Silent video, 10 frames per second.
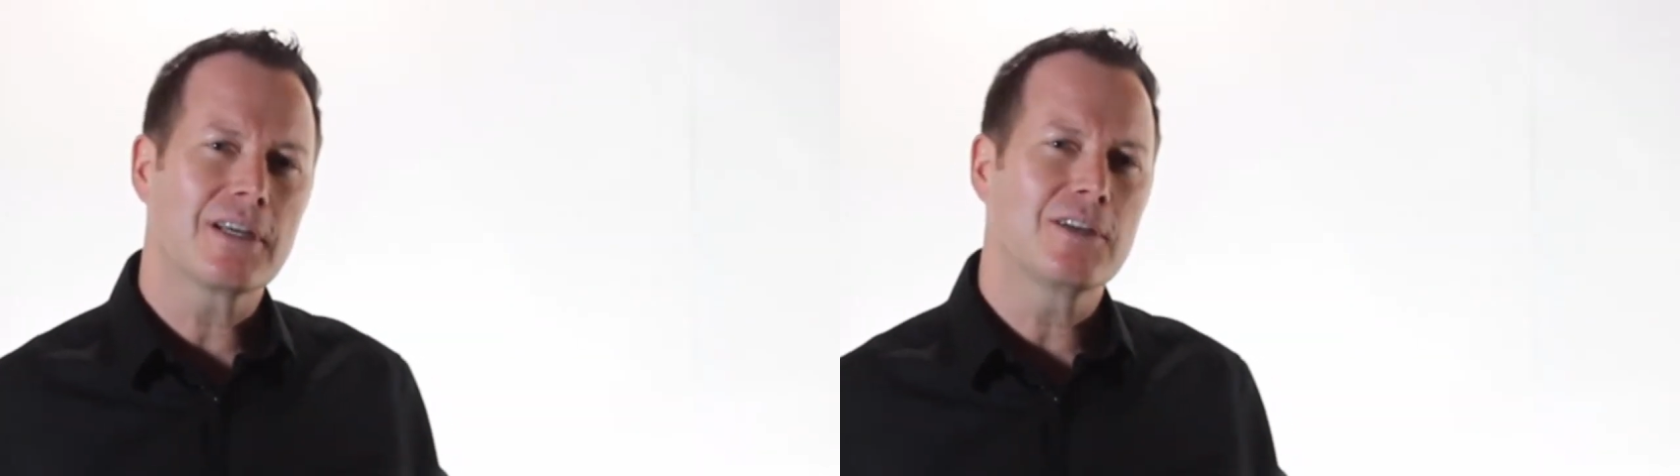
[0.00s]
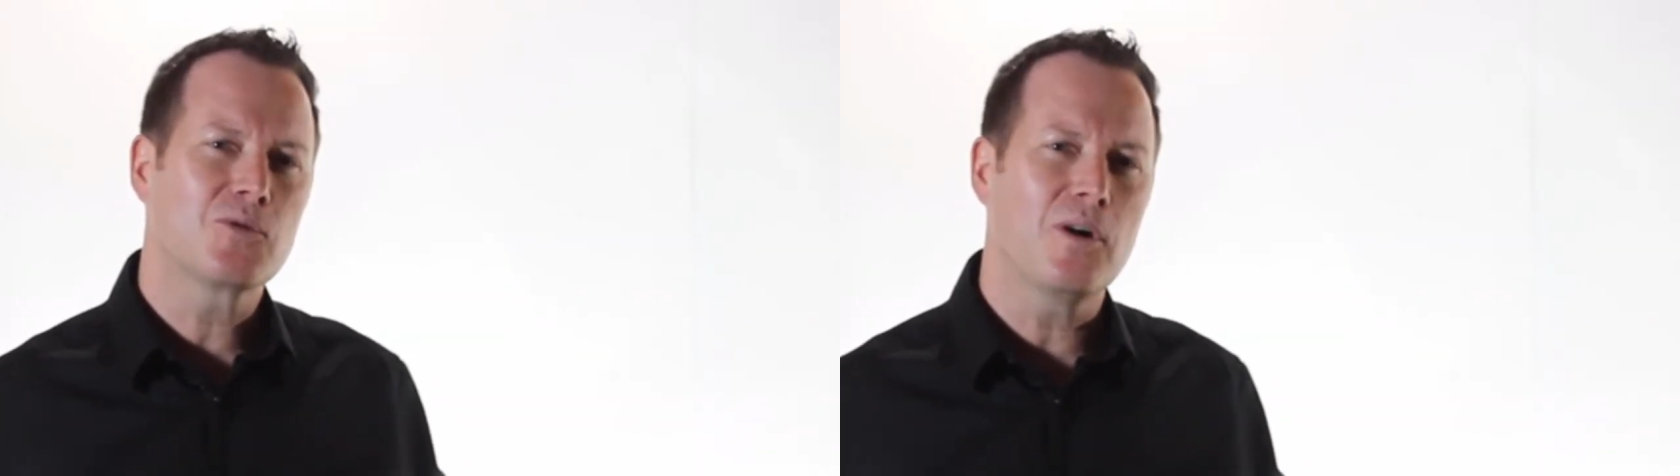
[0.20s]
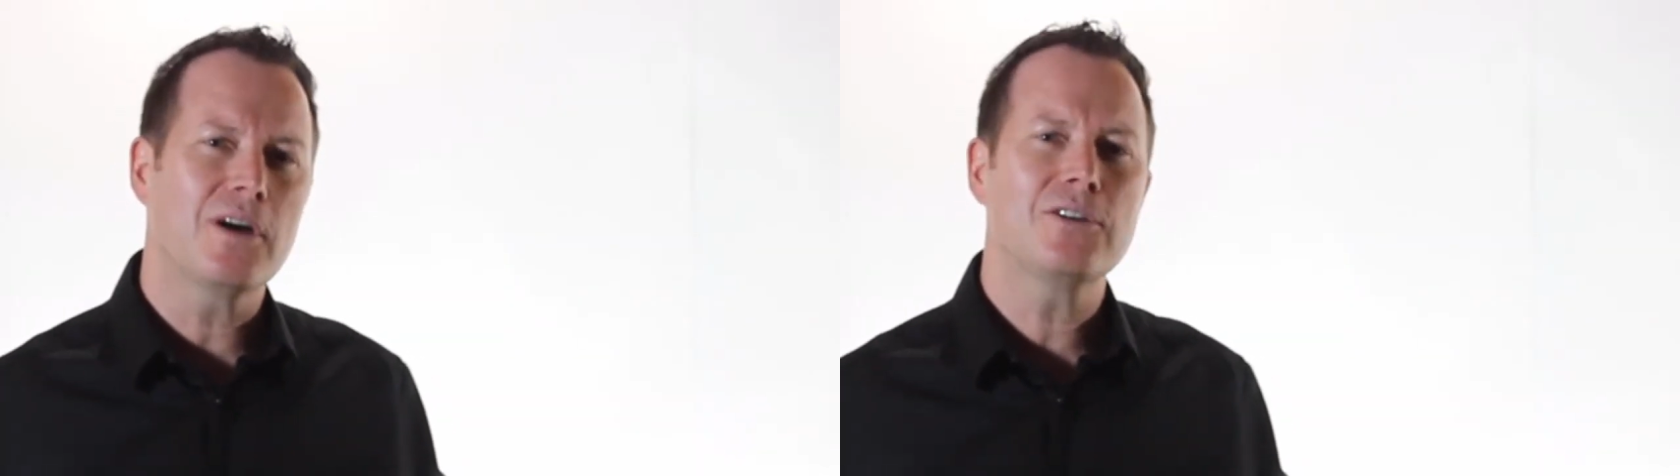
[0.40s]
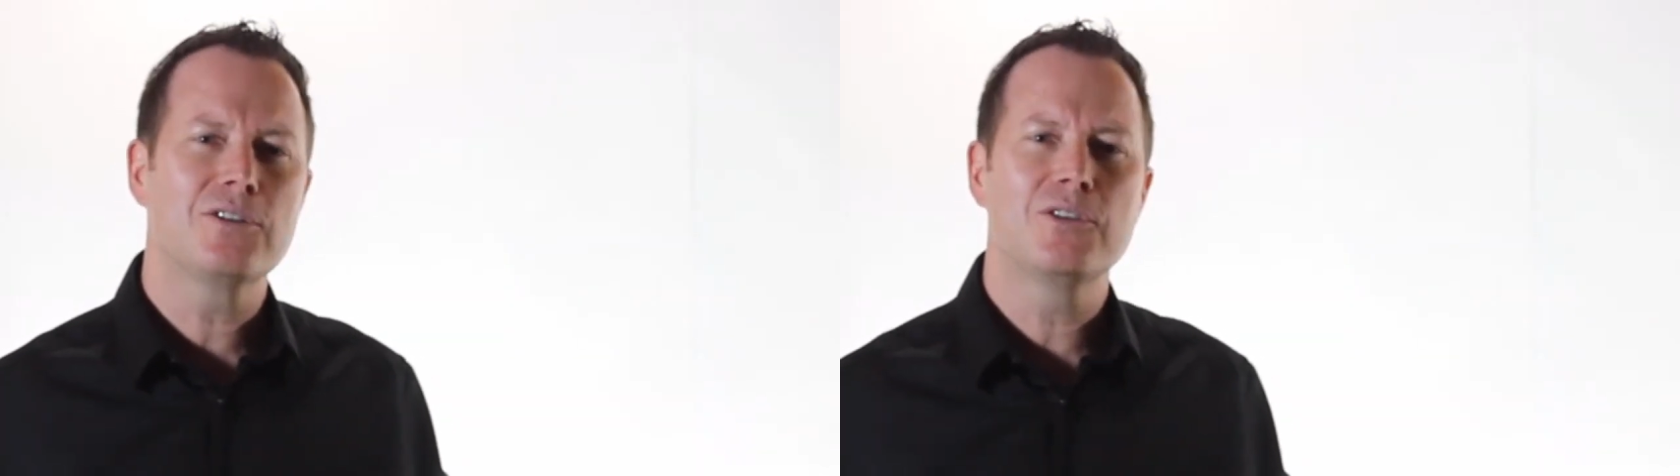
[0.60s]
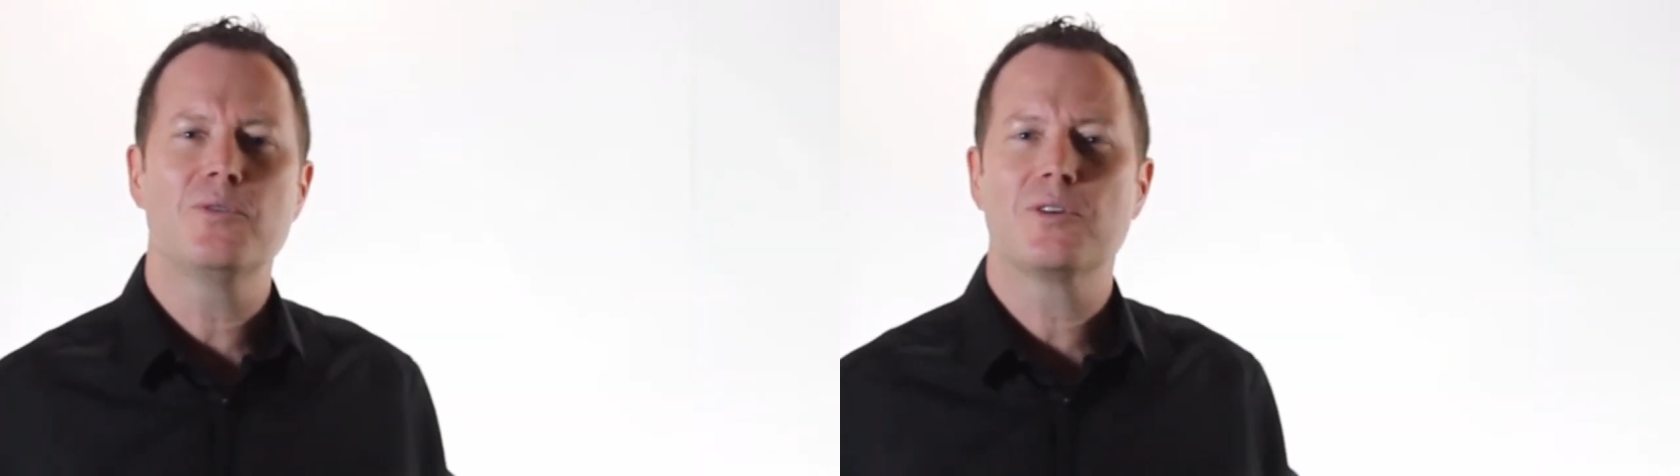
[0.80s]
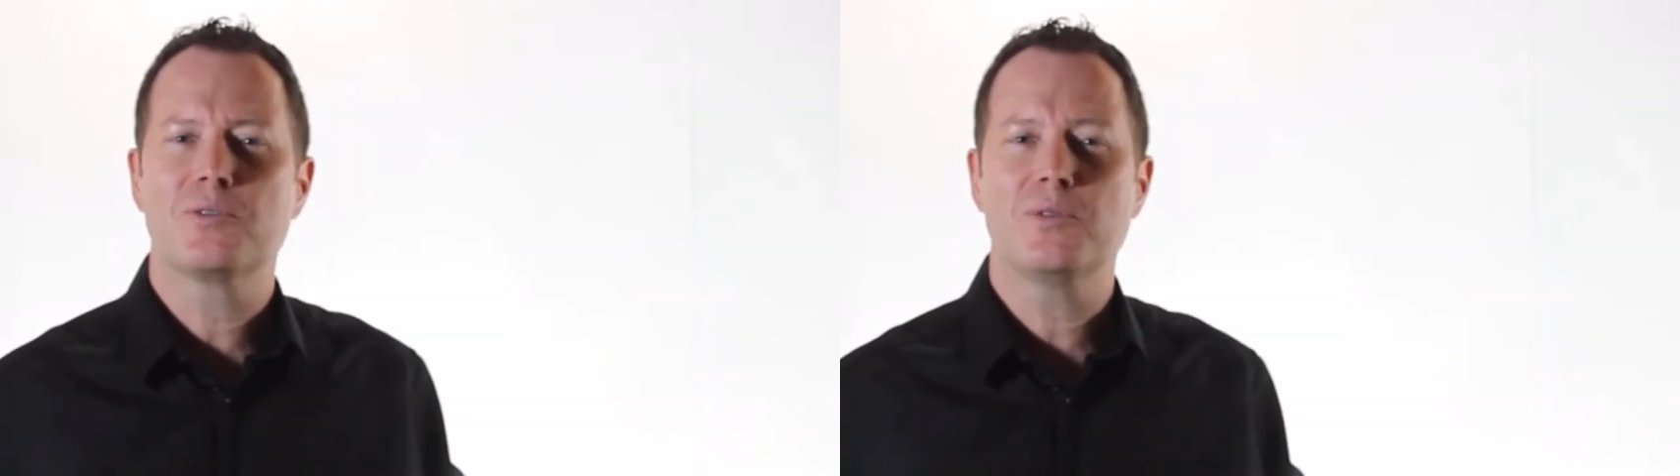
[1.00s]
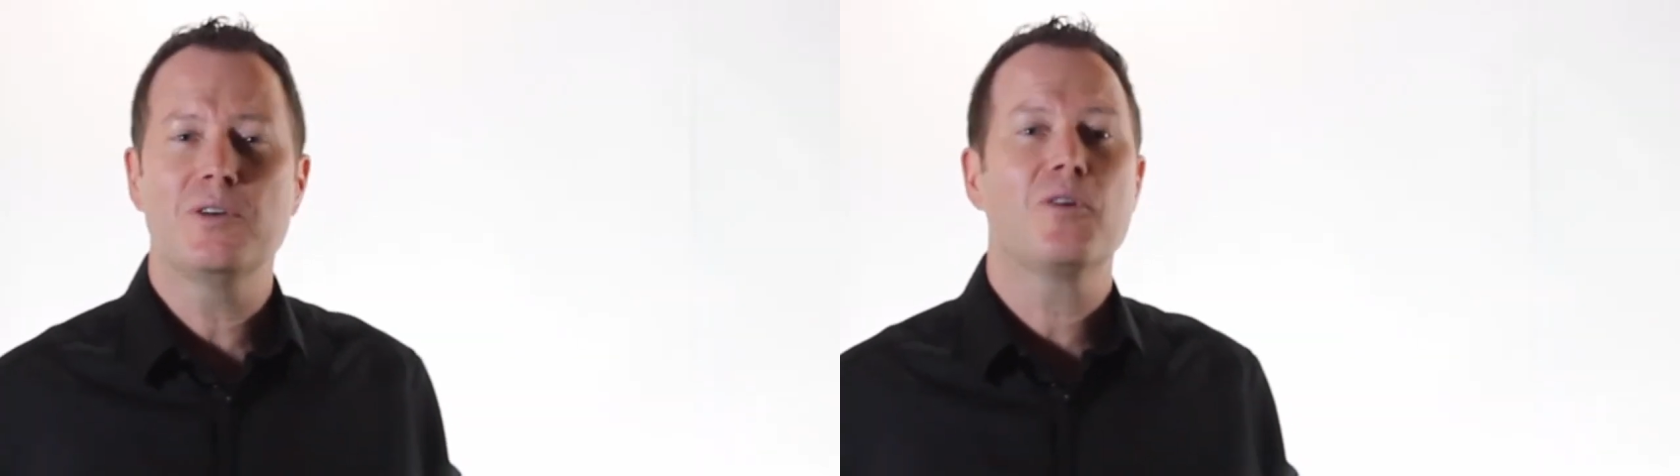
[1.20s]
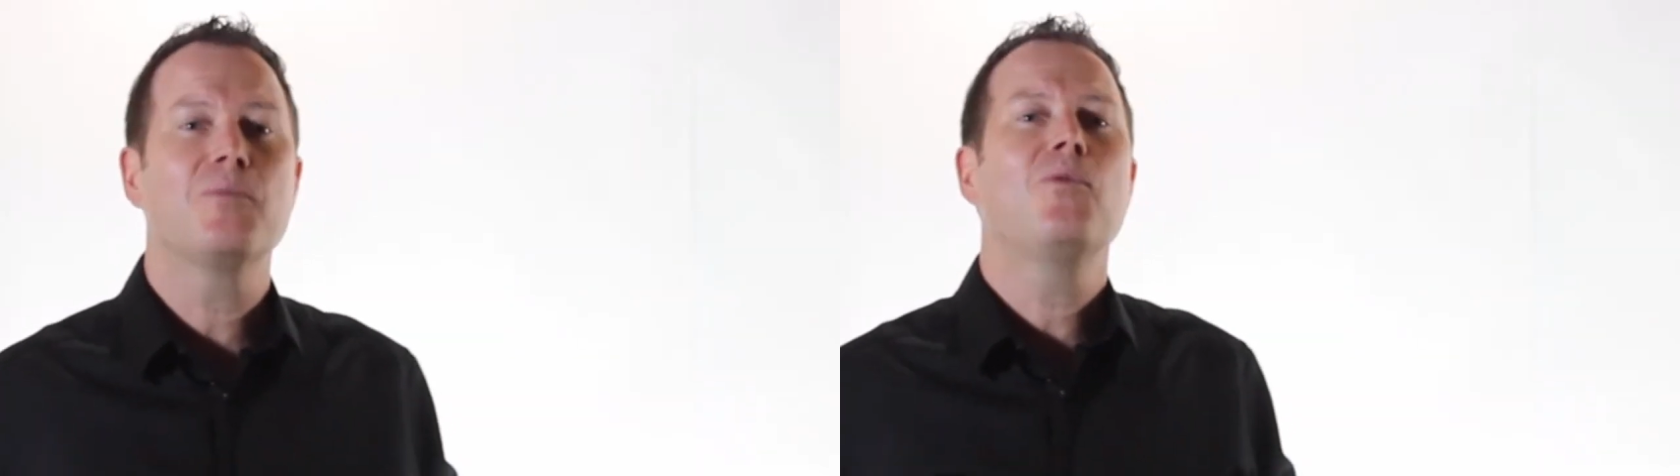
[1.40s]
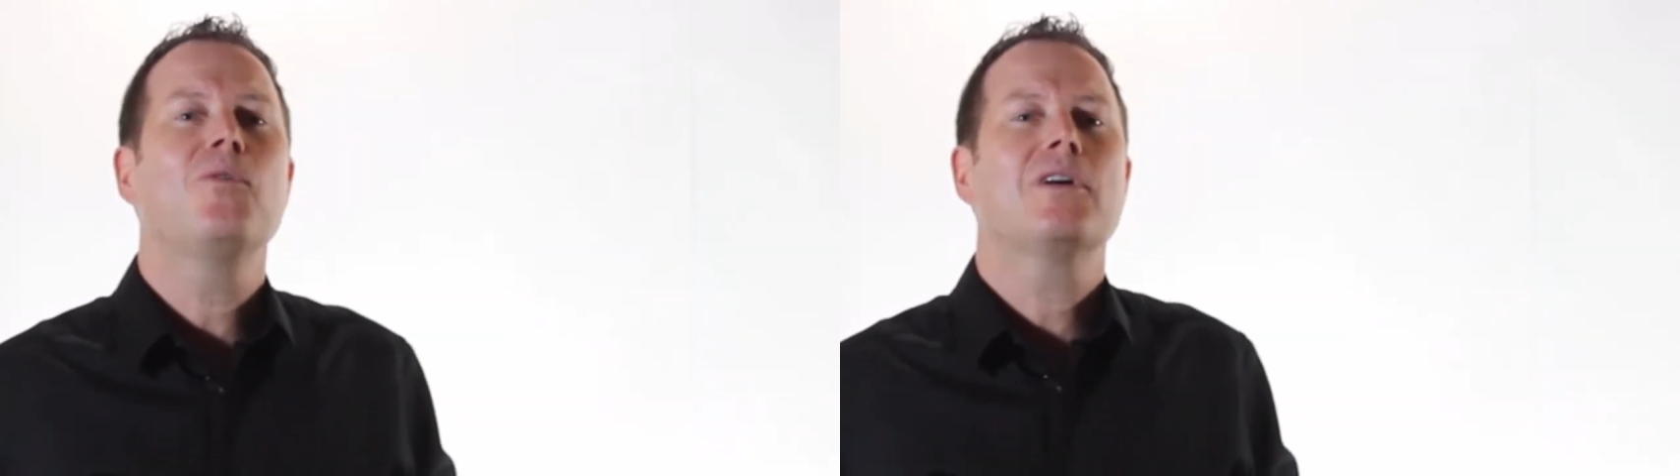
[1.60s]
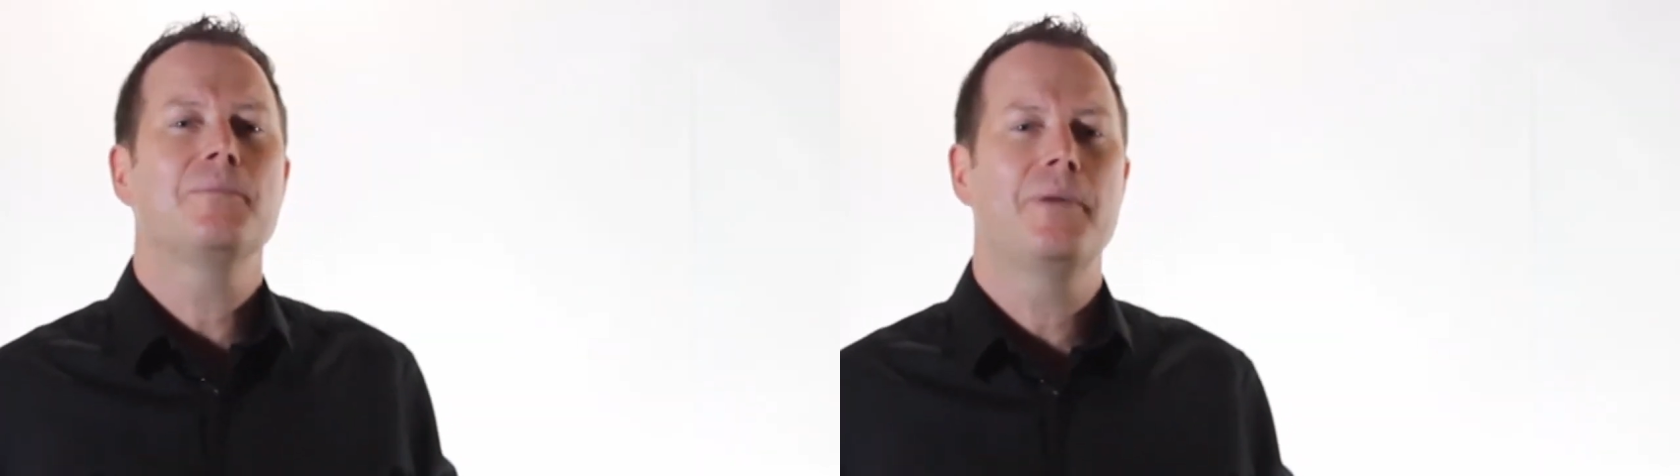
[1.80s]
against one or two or three or
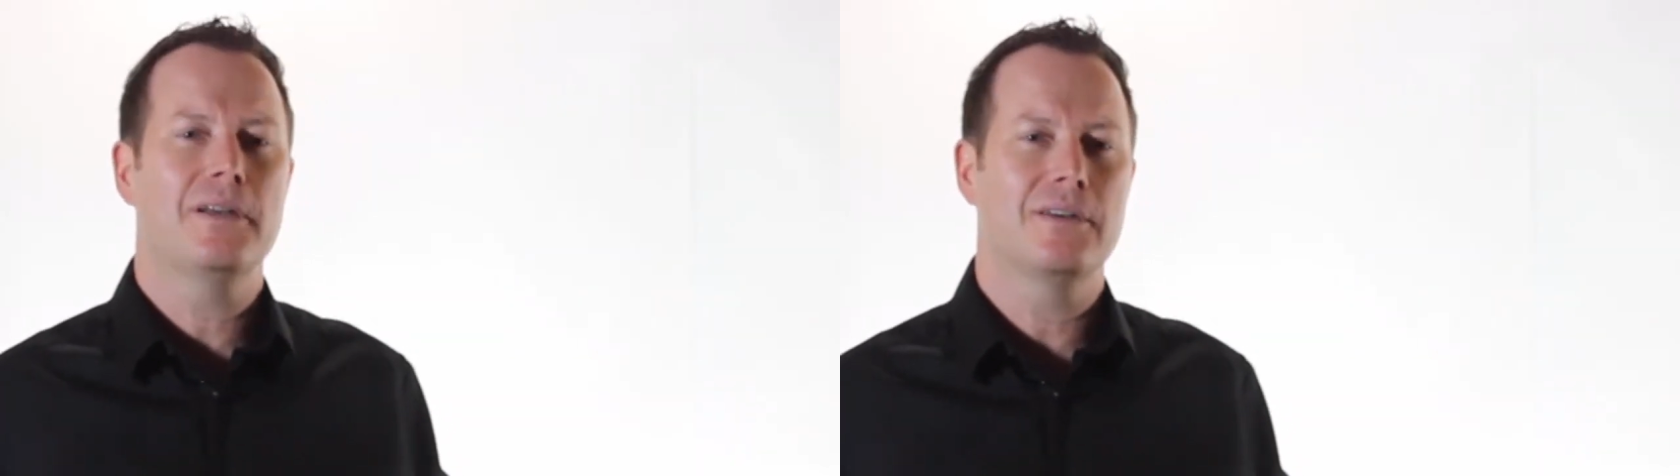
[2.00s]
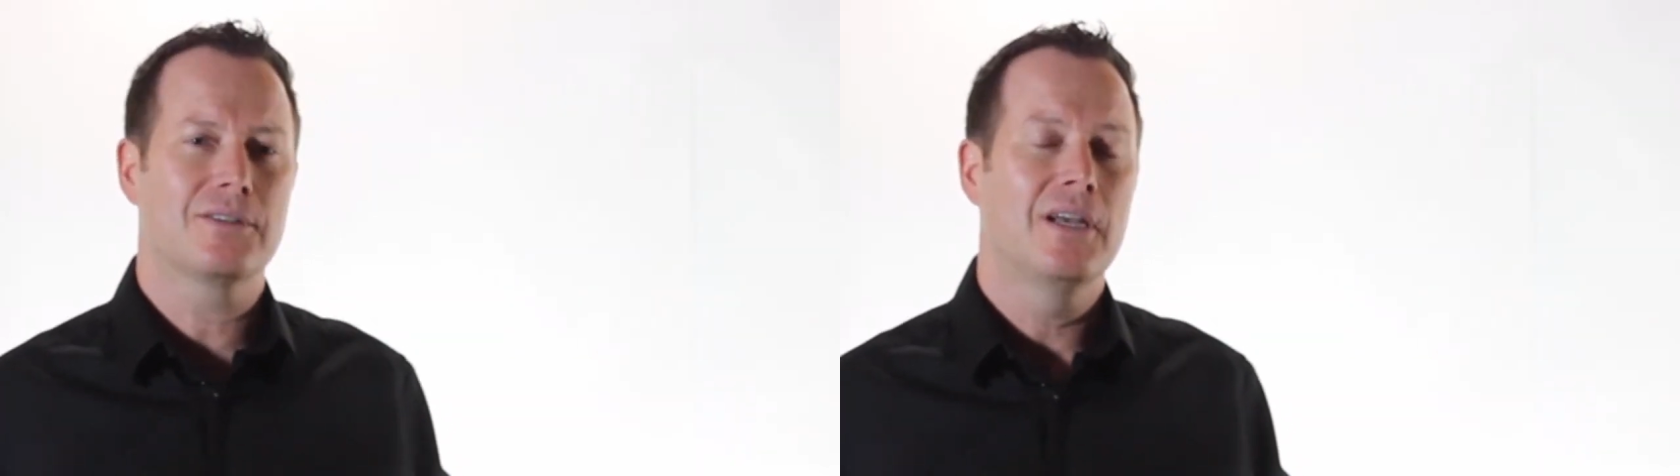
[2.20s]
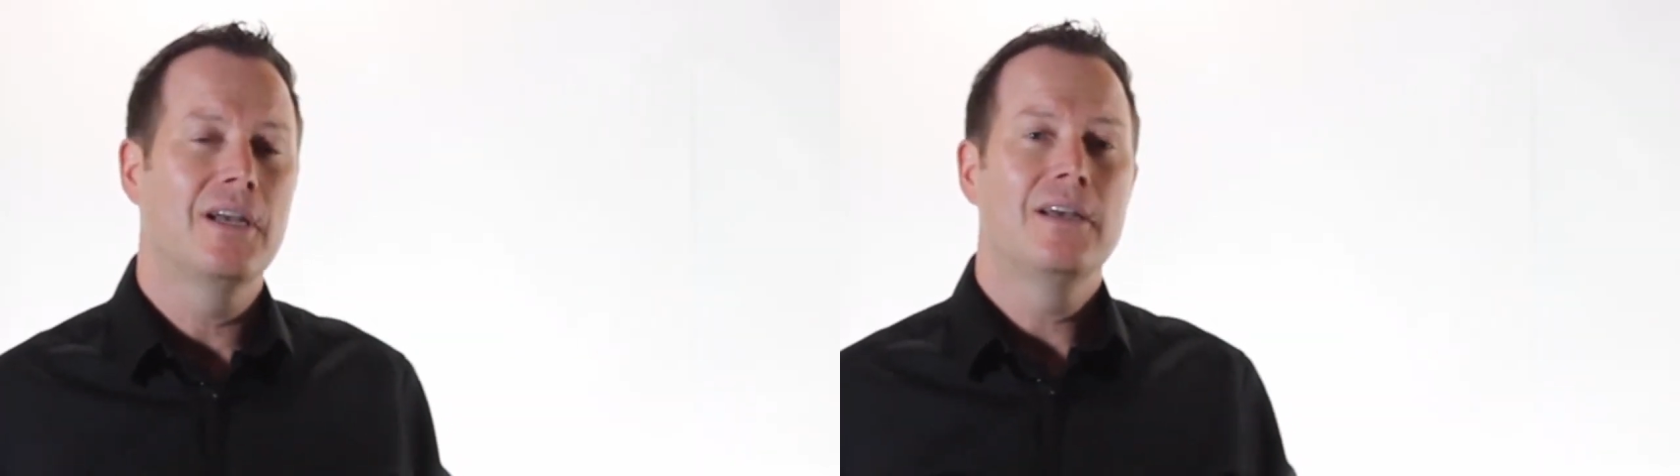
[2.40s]
more competitors.